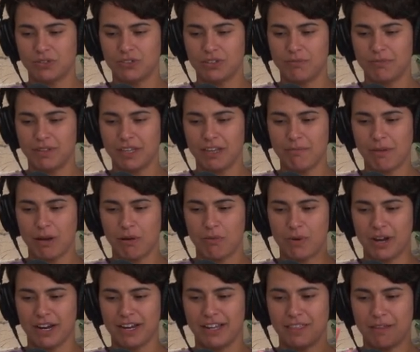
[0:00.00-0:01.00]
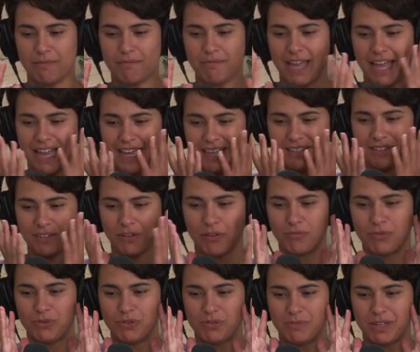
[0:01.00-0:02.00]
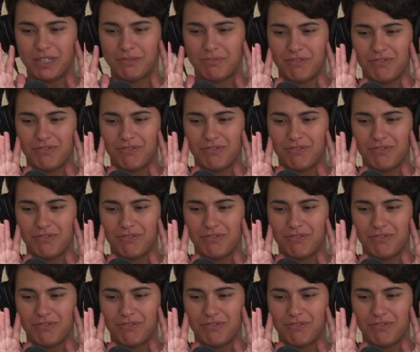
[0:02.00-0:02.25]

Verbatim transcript: something about wearing the mask almost makes